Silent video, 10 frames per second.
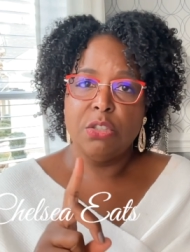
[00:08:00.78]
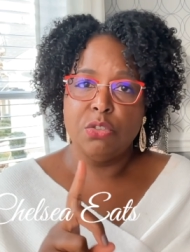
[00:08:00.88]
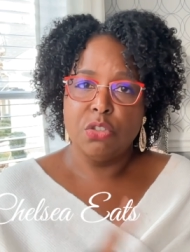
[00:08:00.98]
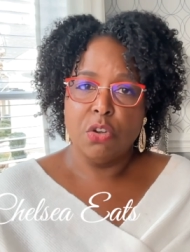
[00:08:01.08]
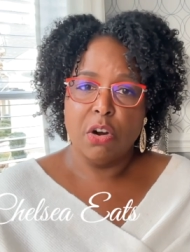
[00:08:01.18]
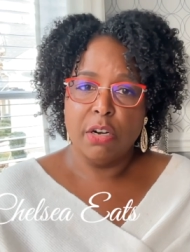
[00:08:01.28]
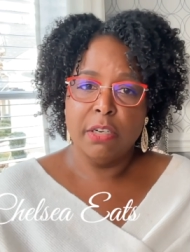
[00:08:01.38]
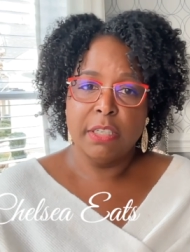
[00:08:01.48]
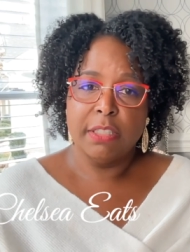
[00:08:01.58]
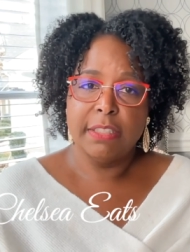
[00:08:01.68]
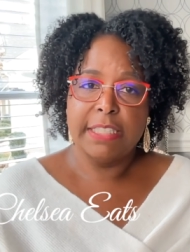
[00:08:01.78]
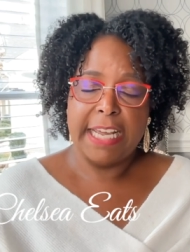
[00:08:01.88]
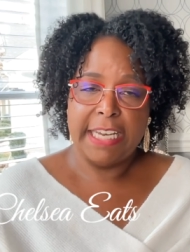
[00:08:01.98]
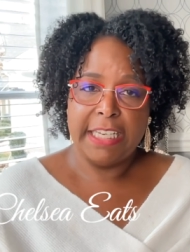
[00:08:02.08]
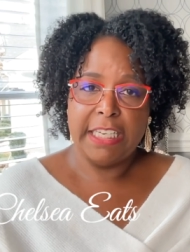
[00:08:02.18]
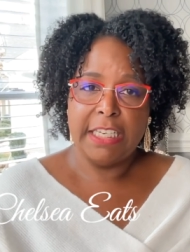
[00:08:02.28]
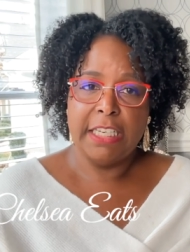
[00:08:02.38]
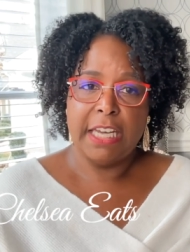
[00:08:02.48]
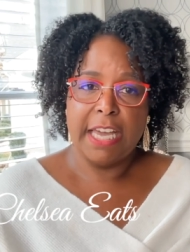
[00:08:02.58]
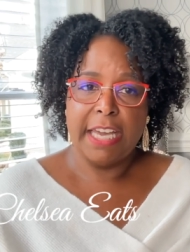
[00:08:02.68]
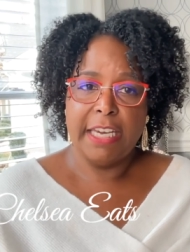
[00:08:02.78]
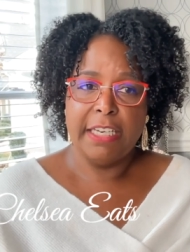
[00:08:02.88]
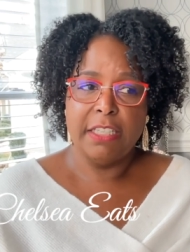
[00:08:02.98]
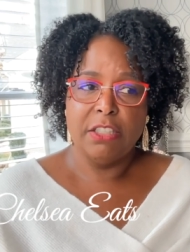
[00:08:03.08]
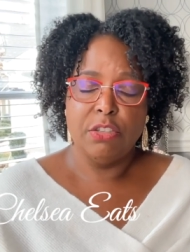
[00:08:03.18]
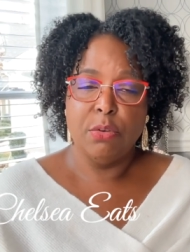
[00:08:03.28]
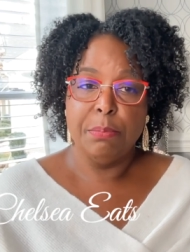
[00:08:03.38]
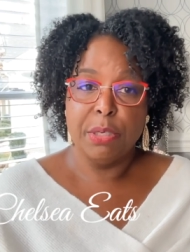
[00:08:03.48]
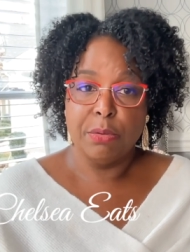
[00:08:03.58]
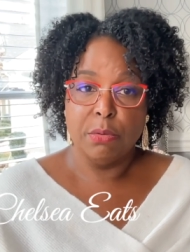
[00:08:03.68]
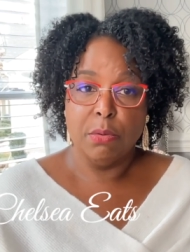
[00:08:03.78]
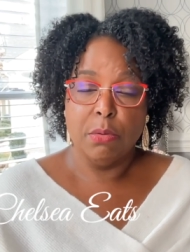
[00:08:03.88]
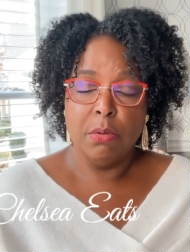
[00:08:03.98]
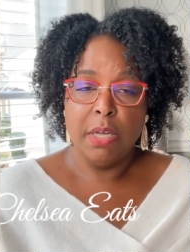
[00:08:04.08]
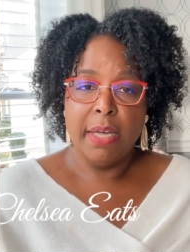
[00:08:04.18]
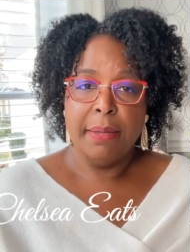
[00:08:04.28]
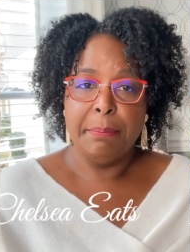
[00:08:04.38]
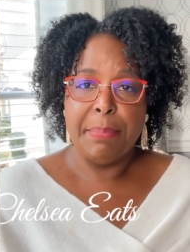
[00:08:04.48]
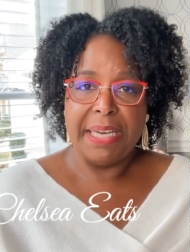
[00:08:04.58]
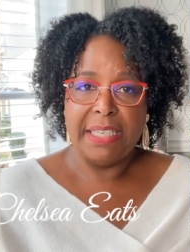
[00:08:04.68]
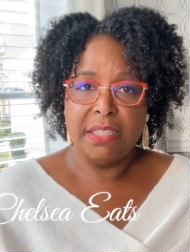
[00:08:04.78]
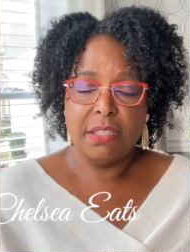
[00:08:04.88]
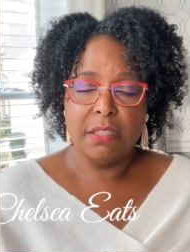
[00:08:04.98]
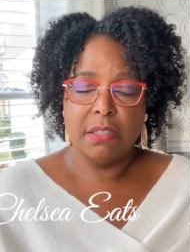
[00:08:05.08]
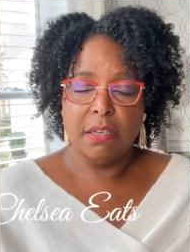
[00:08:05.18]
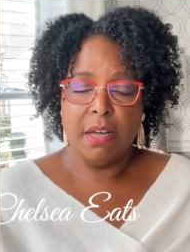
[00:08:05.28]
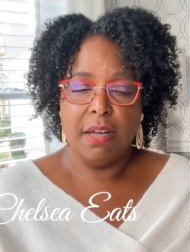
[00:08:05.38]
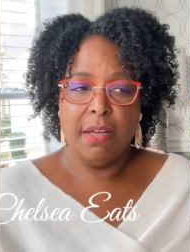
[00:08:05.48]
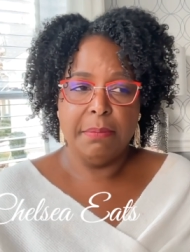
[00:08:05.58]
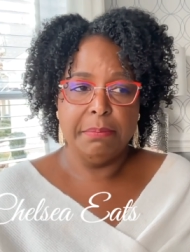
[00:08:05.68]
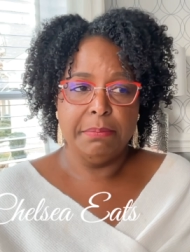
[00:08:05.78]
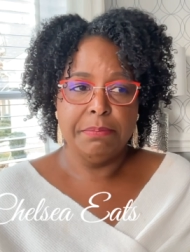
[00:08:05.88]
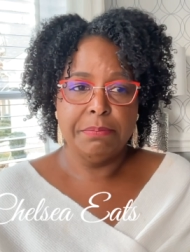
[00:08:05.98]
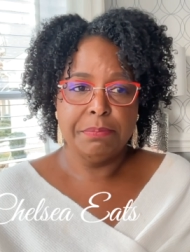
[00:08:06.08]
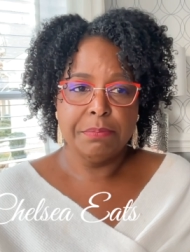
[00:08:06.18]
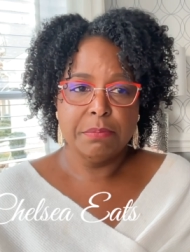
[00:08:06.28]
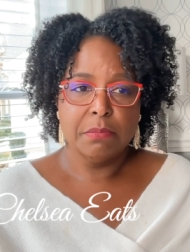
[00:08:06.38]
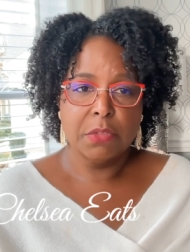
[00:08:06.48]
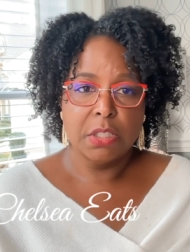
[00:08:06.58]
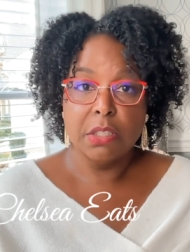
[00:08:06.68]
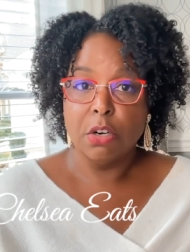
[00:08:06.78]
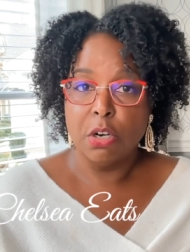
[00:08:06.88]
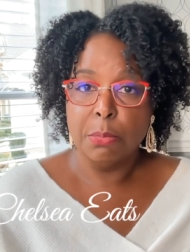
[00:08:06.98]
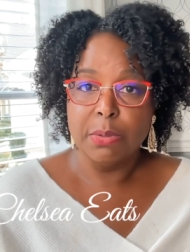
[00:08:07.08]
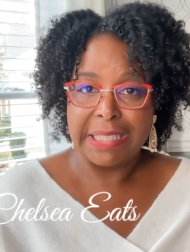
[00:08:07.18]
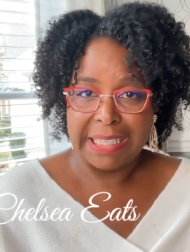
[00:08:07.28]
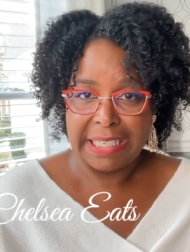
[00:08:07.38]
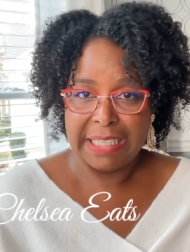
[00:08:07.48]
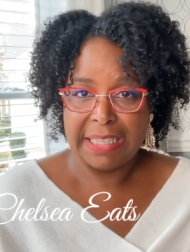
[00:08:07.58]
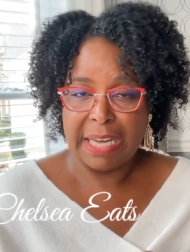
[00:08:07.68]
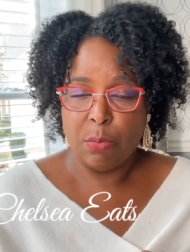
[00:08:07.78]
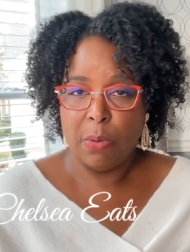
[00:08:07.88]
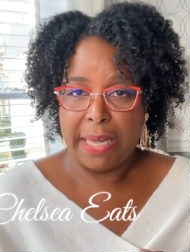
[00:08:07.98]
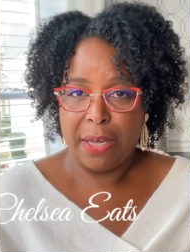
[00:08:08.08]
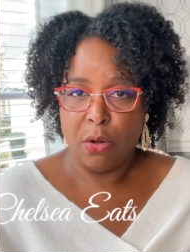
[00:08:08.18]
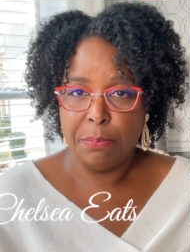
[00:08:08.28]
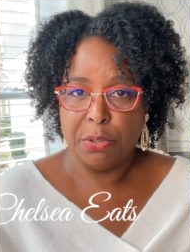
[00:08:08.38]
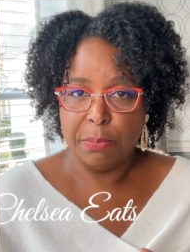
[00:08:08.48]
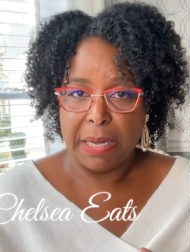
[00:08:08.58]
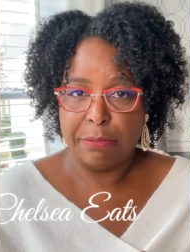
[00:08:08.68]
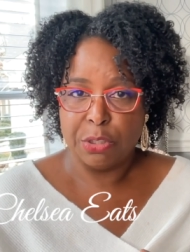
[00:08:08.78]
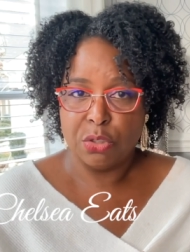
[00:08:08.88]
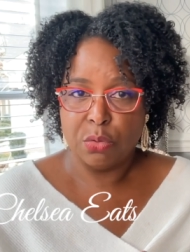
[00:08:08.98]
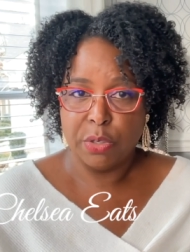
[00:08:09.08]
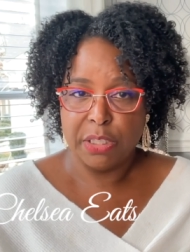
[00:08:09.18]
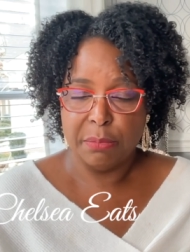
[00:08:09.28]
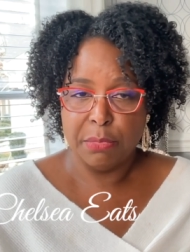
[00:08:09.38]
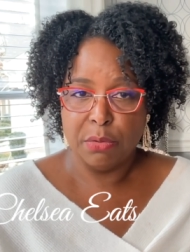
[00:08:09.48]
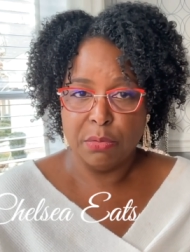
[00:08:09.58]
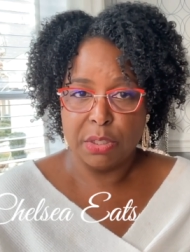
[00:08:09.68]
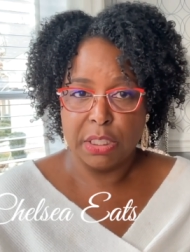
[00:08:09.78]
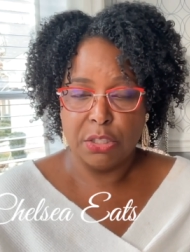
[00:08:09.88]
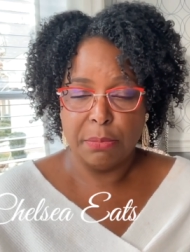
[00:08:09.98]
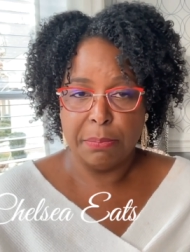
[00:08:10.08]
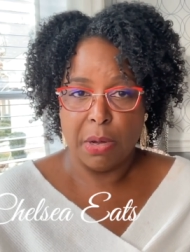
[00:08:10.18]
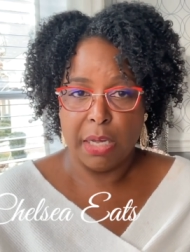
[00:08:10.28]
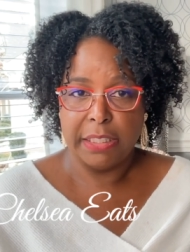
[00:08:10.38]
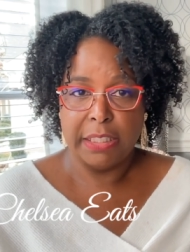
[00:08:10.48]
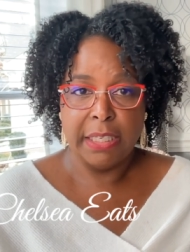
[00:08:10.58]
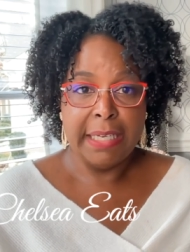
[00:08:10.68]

You start taking a you know mineral based um, herbal tea that will help you by restoring the minerals that your body